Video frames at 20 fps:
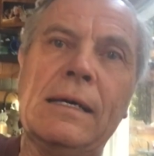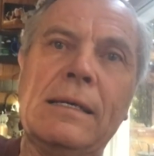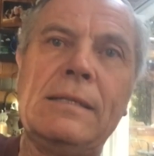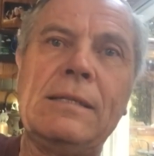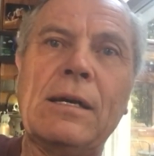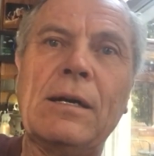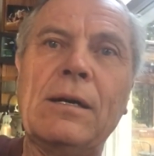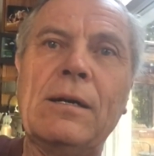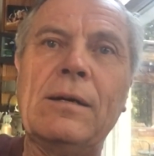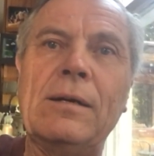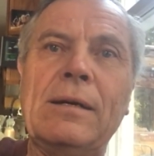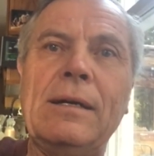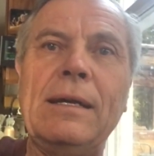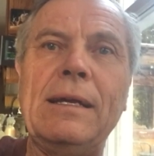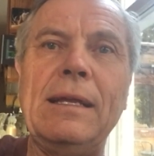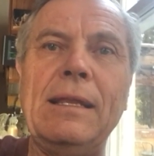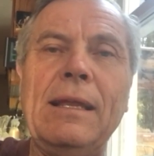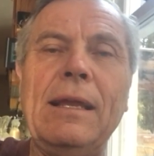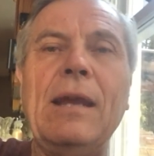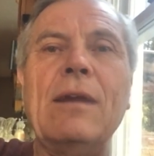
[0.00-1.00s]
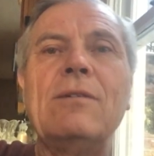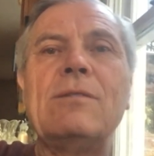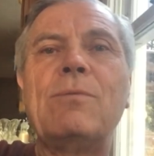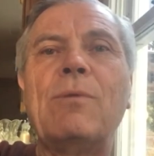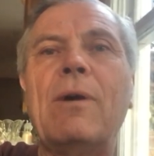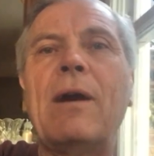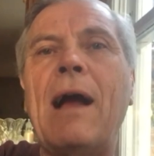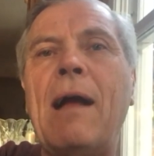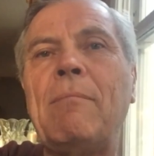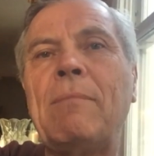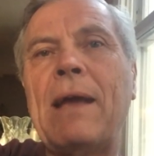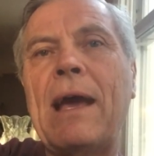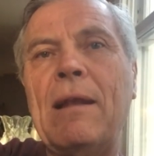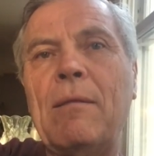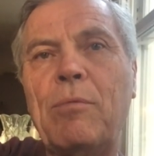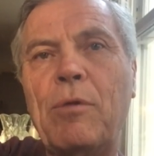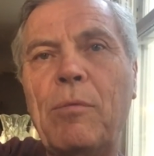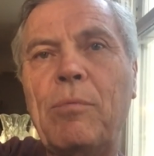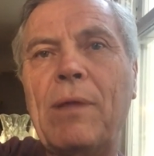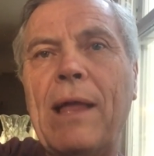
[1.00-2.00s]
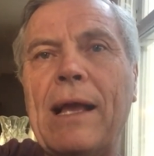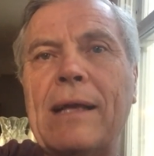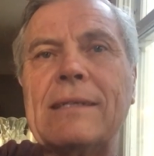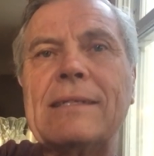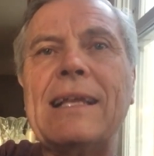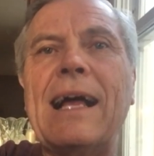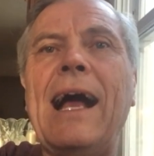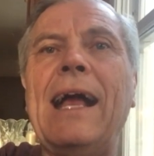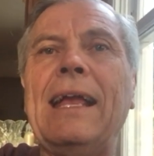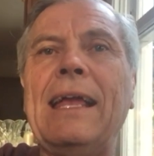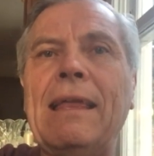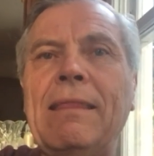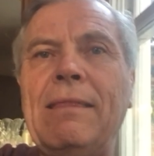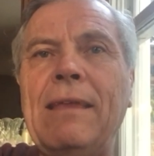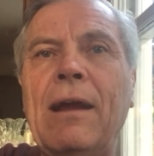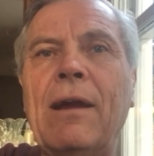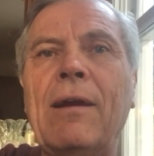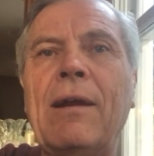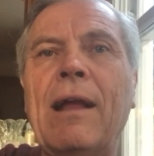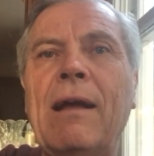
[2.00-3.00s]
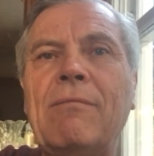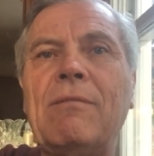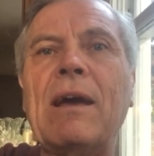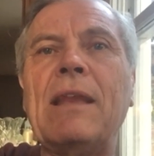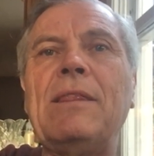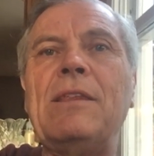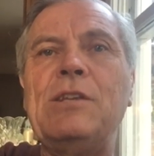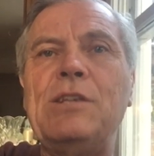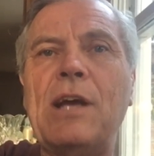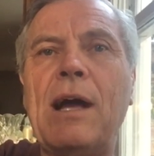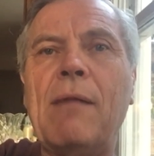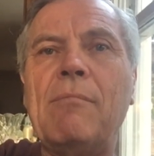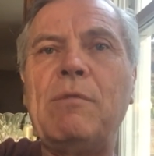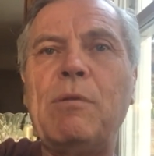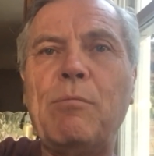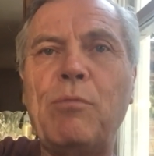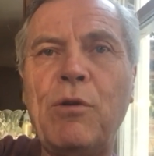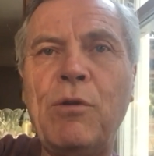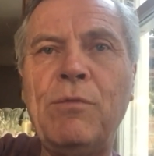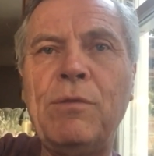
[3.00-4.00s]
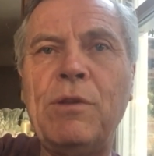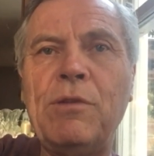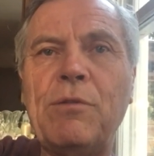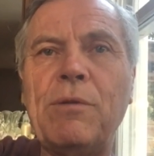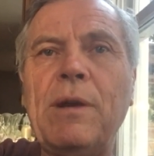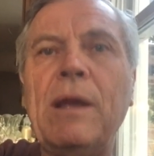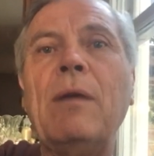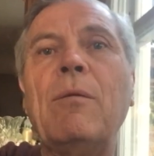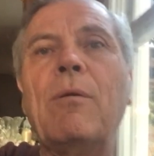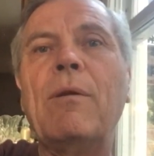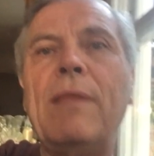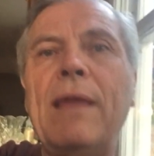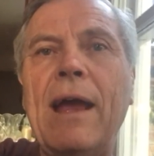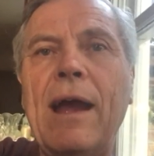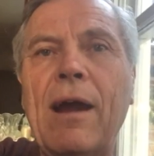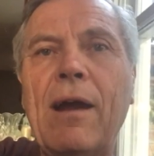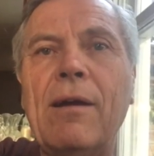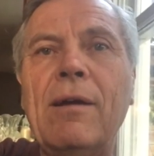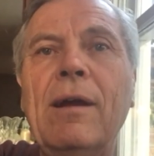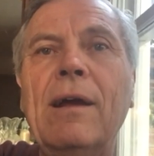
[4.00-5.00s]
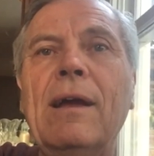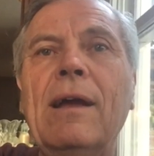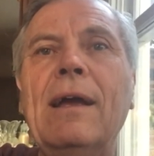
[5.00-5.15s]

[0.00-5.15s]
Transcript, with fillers: So here's where I'm kind of perplexed. I get there and I've got the job to prune the tree. We're there.